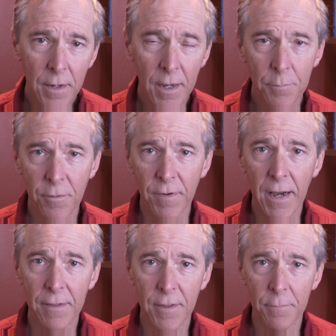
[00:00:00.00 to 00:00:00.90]
and
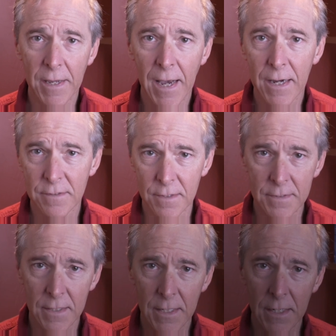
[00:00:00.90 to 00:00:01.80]
provide them the access
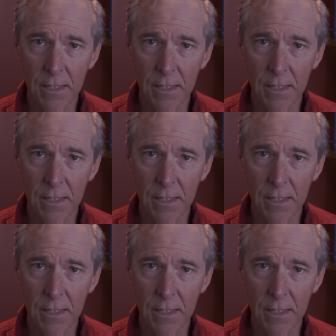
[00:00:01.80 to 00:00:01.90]
that they